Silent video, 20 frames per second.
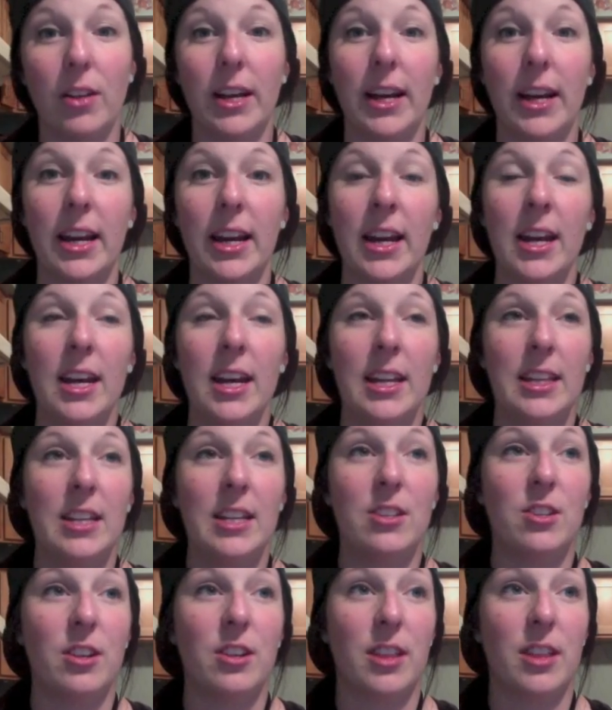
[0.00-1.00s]
Like,
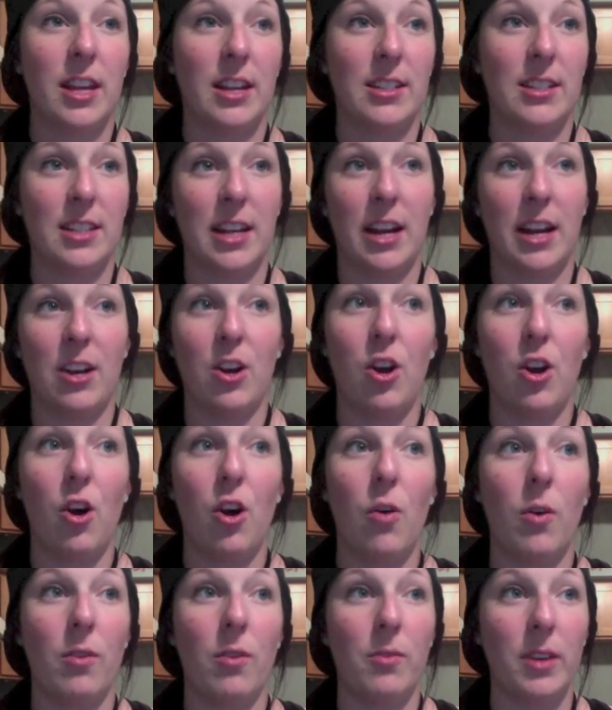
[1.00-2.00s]
these are things that I
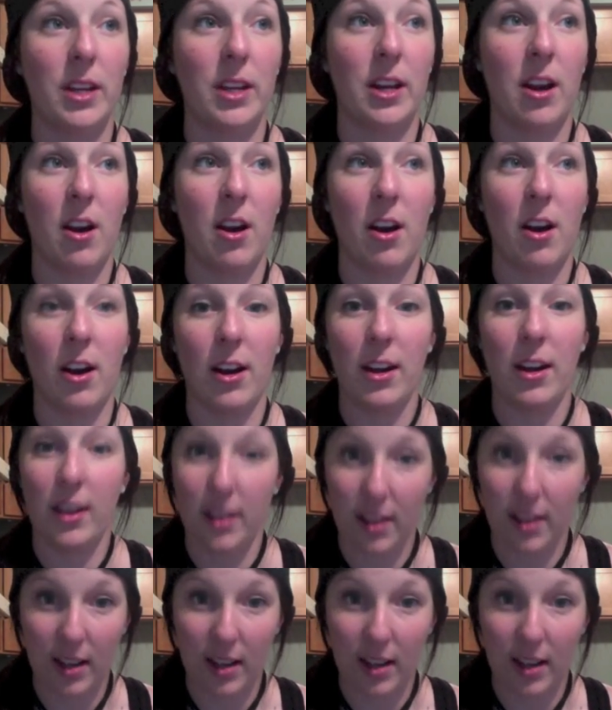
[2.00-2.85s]
know are really hard